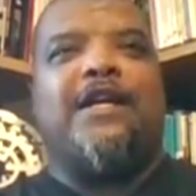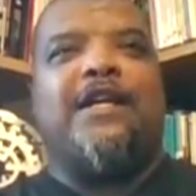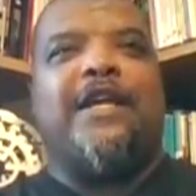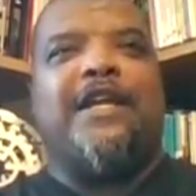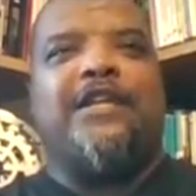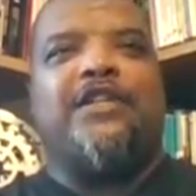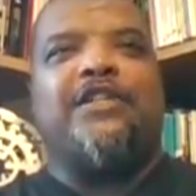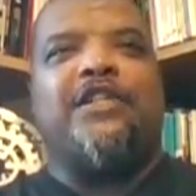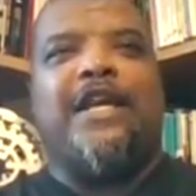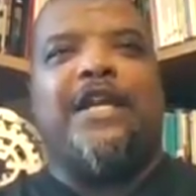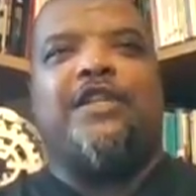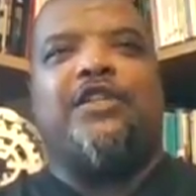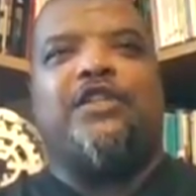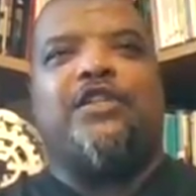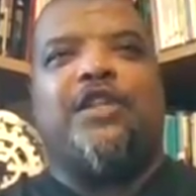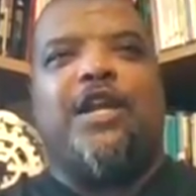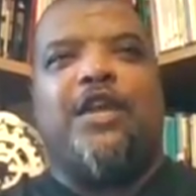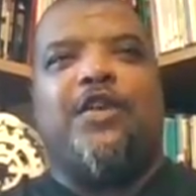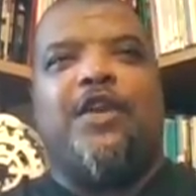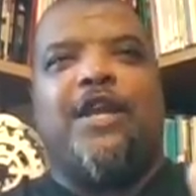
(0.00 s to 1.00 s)
exchange,
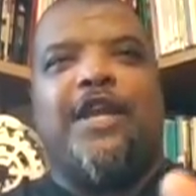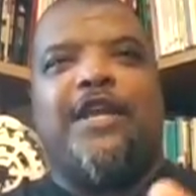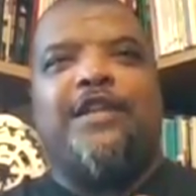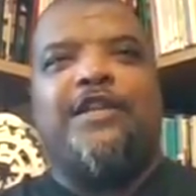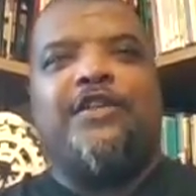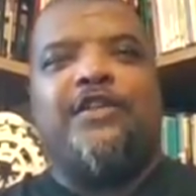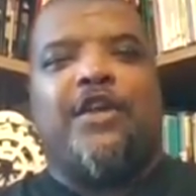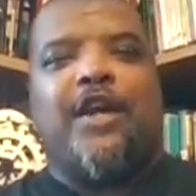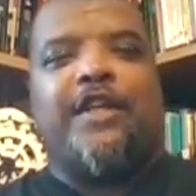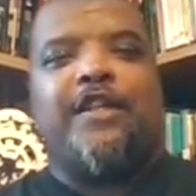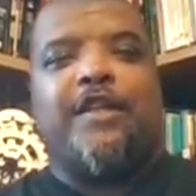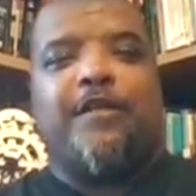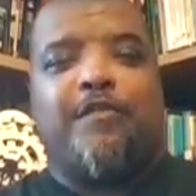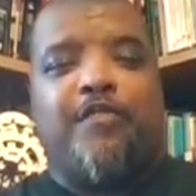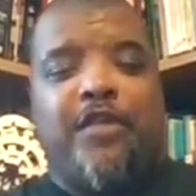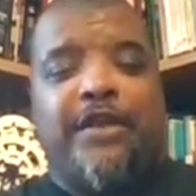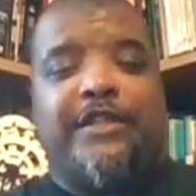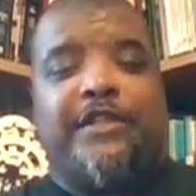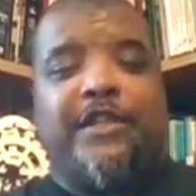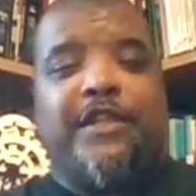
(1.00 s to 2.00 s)
so inside the
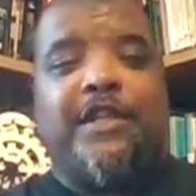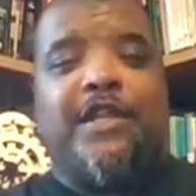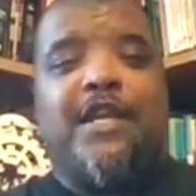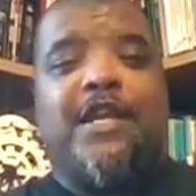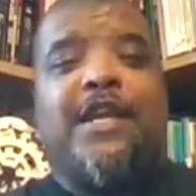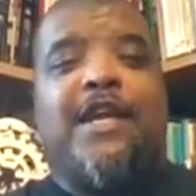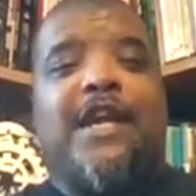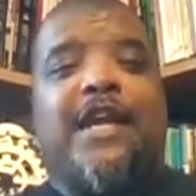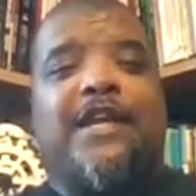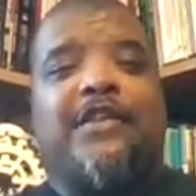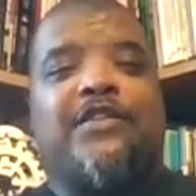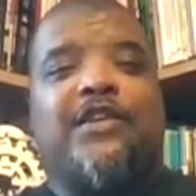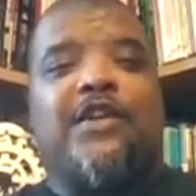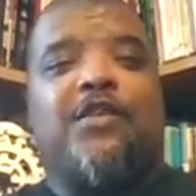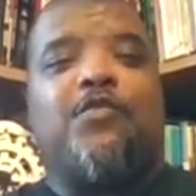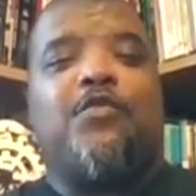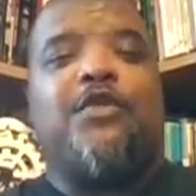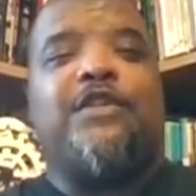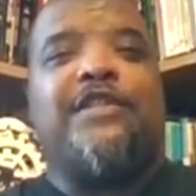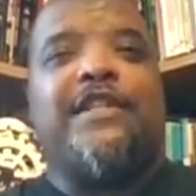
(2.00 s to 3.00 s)
prison, and
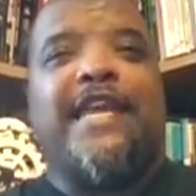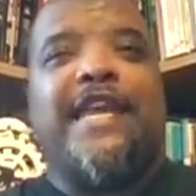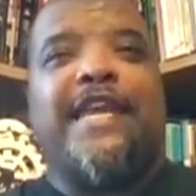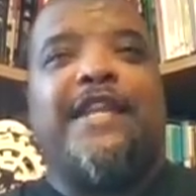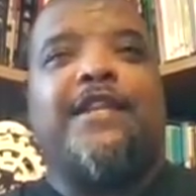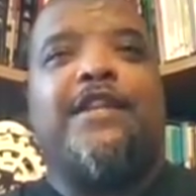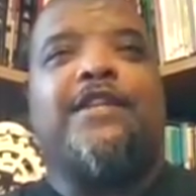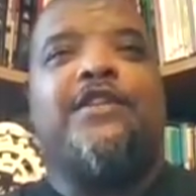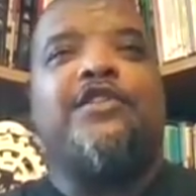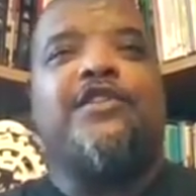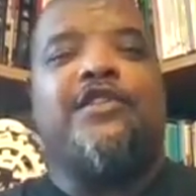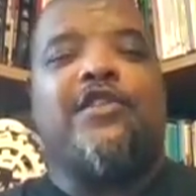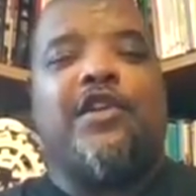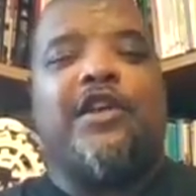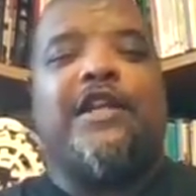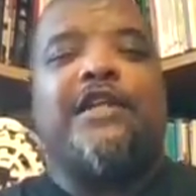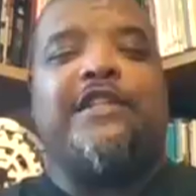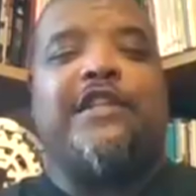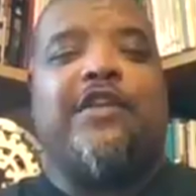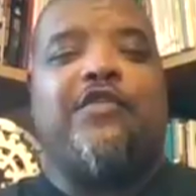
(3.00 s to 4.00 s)
so was in
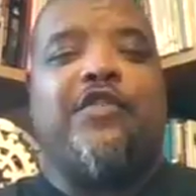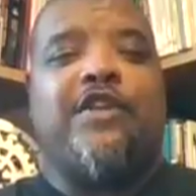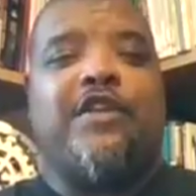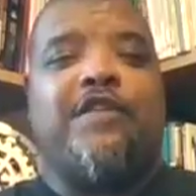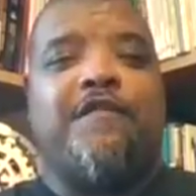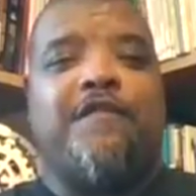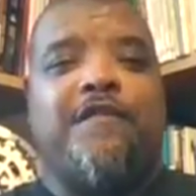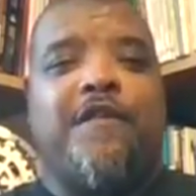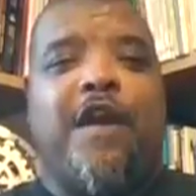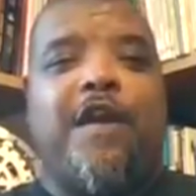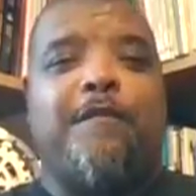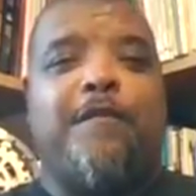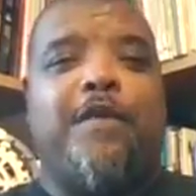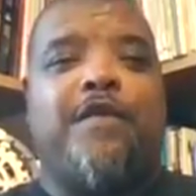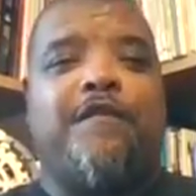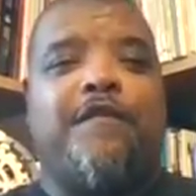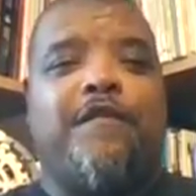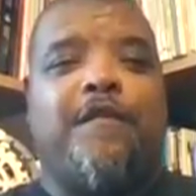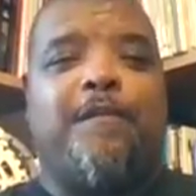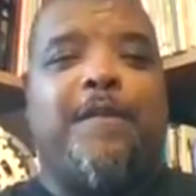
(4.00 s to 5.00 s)
solitary
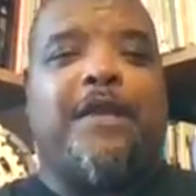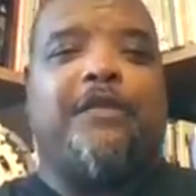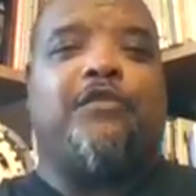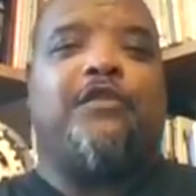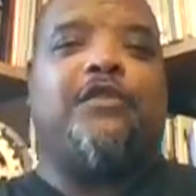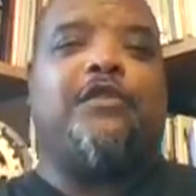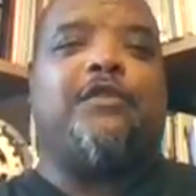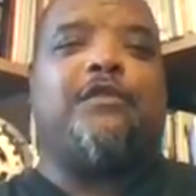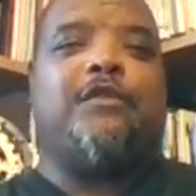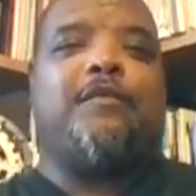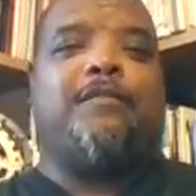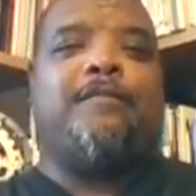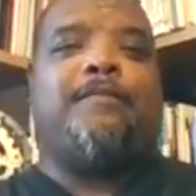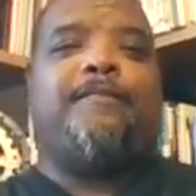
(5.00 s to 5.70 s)
confinement for months.